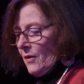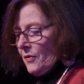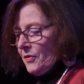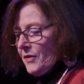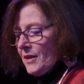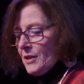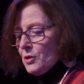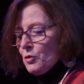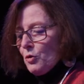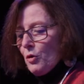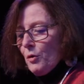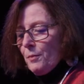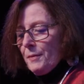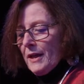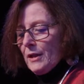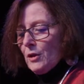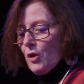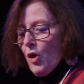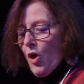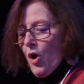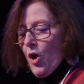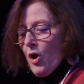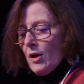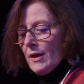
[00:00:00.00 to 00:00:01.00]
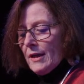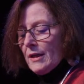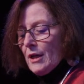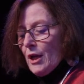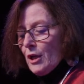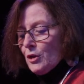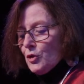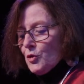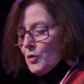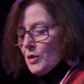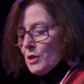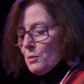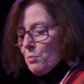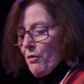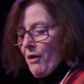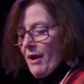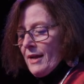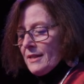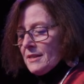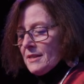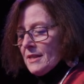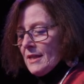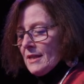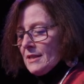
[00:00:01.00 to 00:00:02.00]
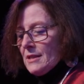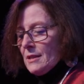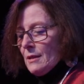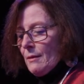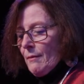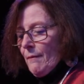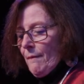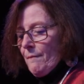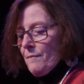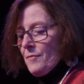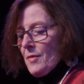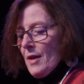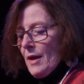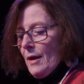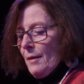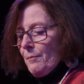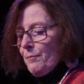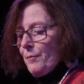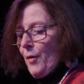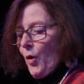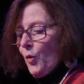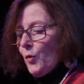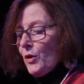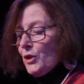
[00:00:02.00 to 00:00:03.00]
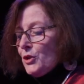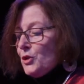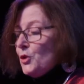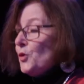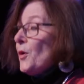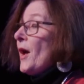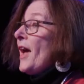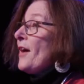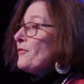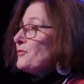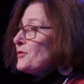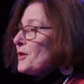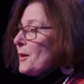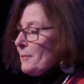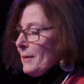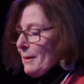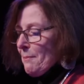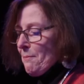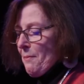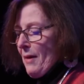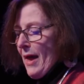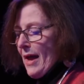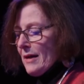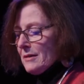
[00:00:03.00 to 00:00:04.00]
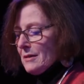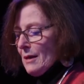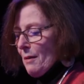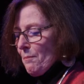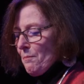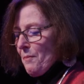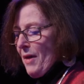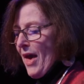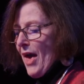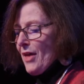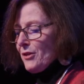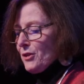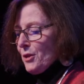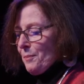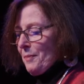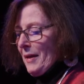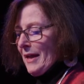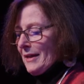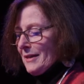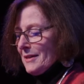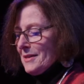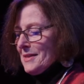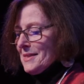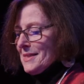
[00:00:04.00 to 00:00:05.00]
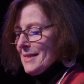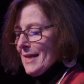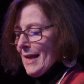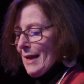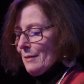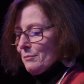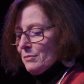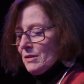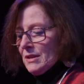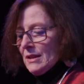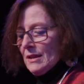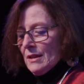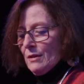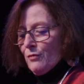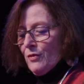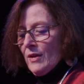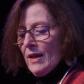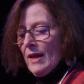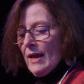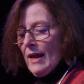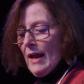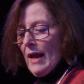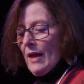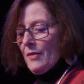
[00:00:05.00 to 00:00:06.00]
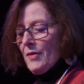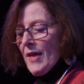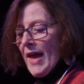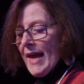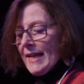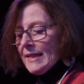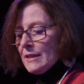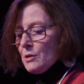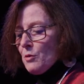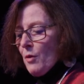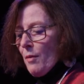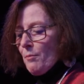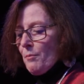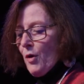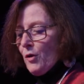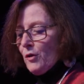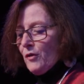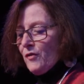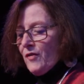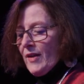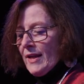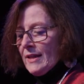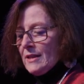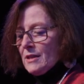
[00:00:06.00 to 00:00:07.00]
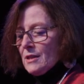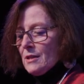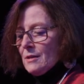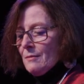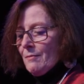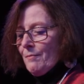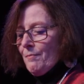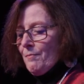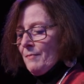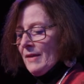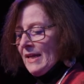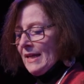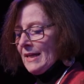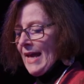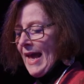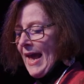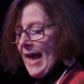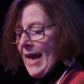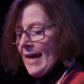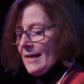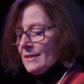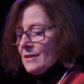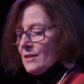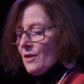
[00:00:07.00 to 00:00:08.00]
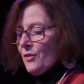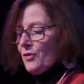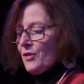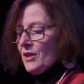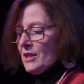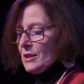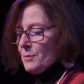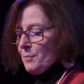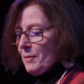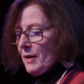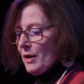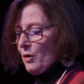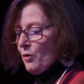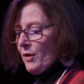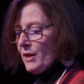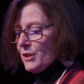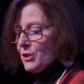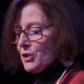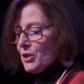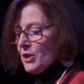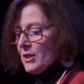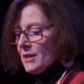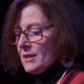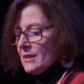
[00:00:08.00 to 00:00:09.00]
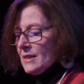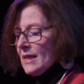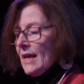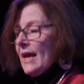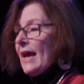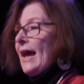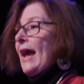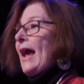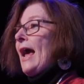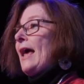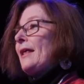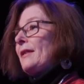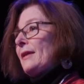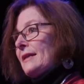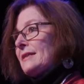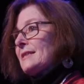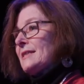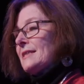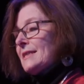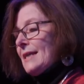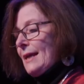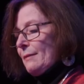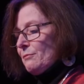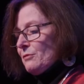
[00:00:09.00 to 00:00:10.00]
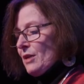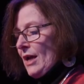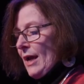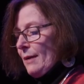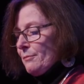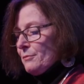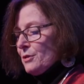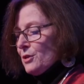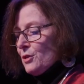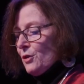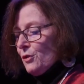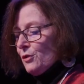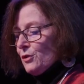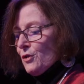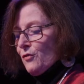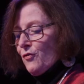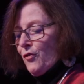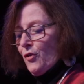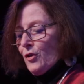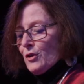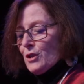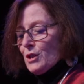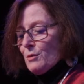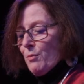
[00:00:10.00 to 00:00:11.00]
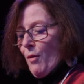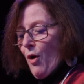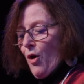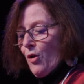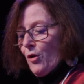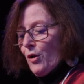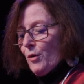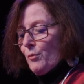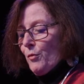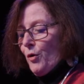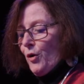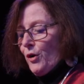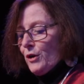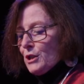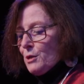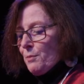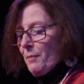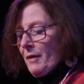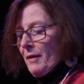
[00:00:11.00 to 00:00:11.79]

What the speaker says: This will be a long and arduous process, but we do have some impact on path dependency, I believe, and that is what motivates me to ask these big questions and at the same time search for smaller, more